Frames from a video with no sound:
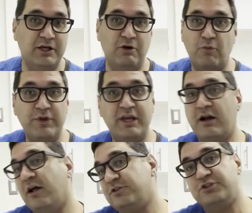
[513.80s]
you know, we
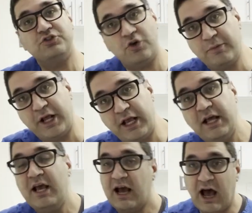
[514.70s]
cannot discriminate.
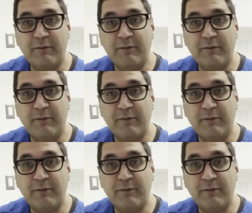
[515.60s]
Am